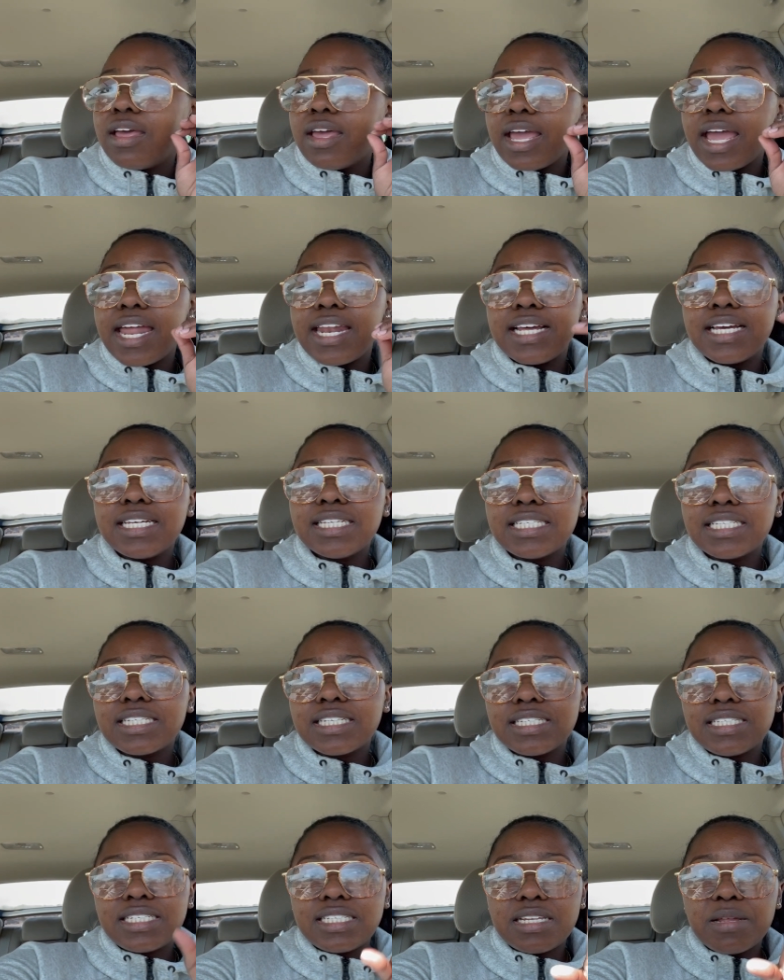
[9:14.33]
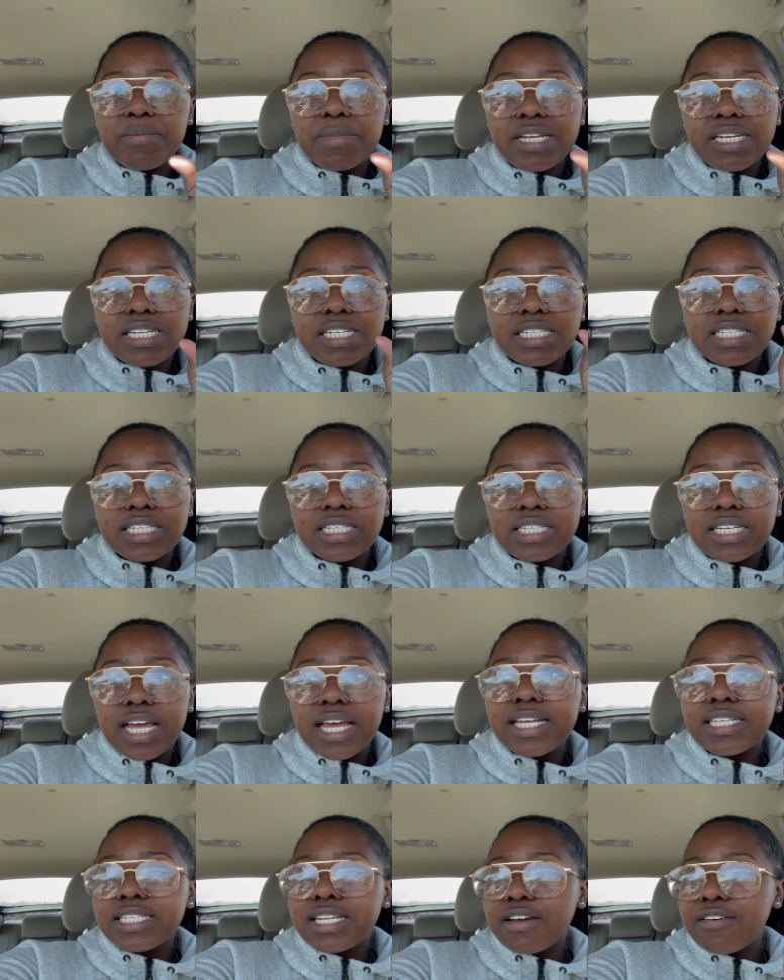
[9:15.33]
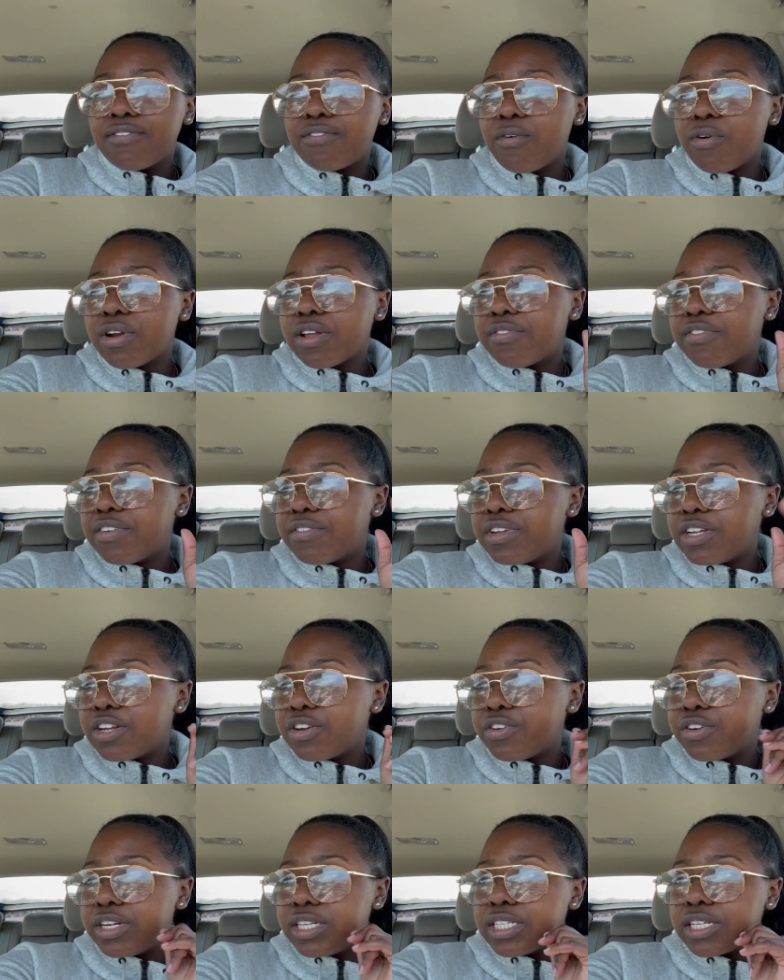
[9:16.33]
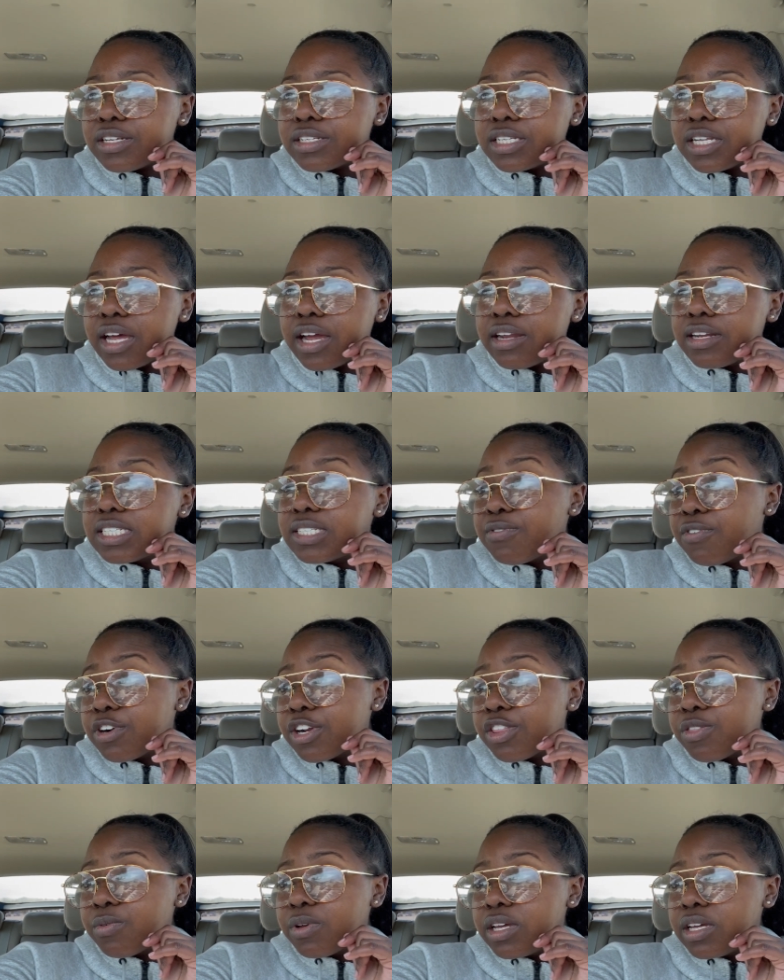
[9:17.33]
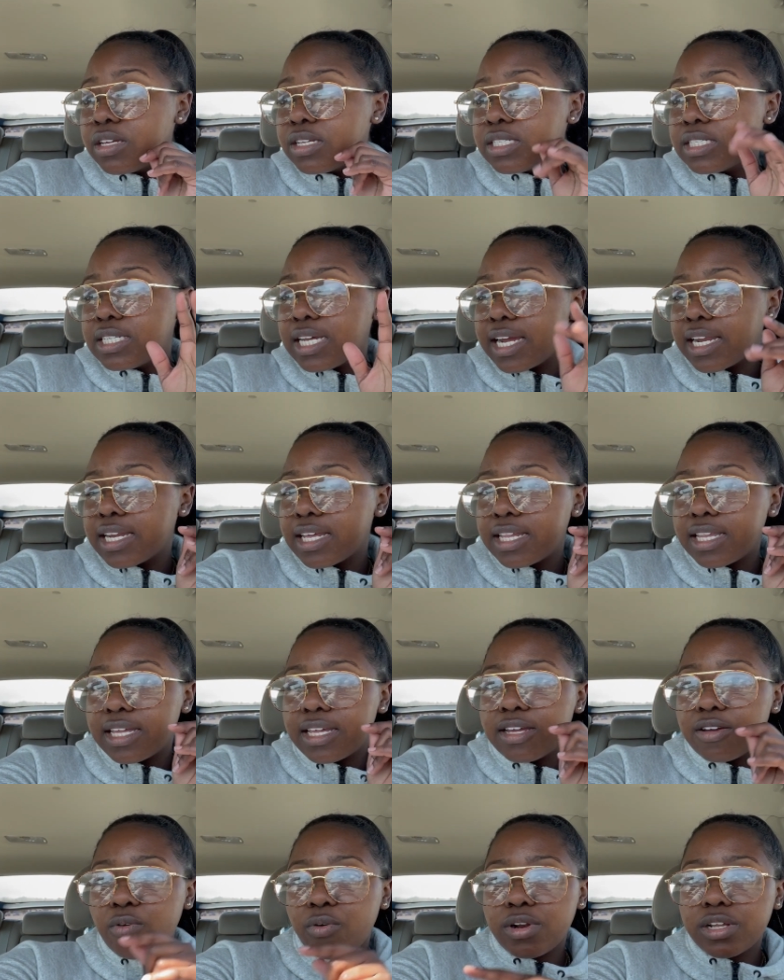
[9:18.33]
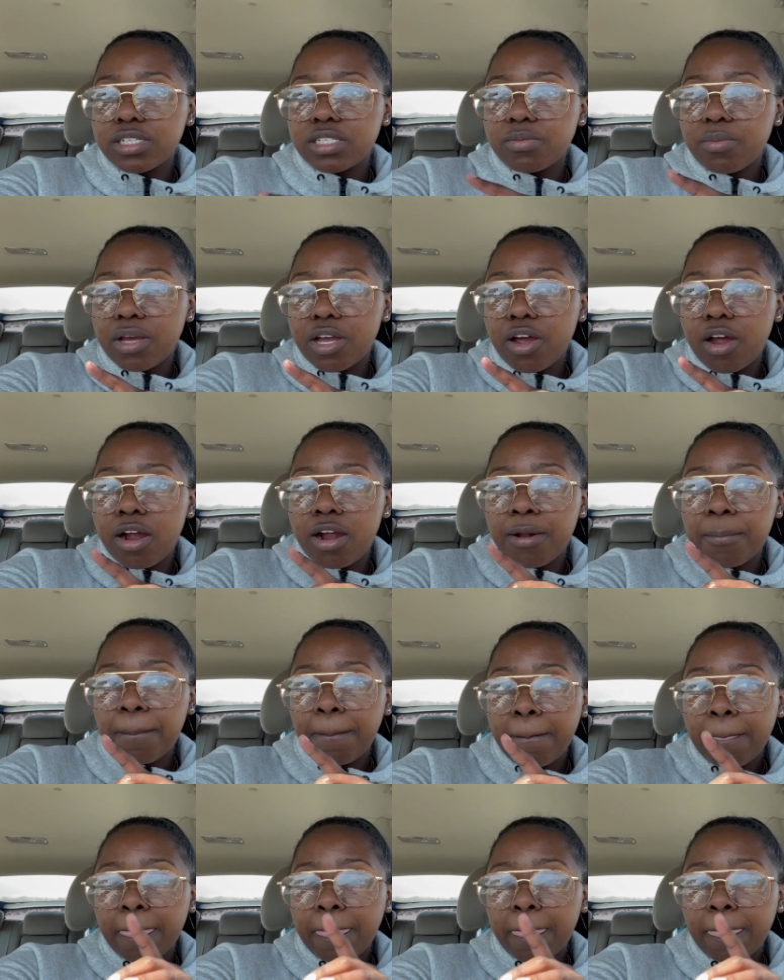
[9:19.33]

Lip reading: It is semi-decent day. It's like 40, 50 degrees outside. It's 43, technically, according to my car.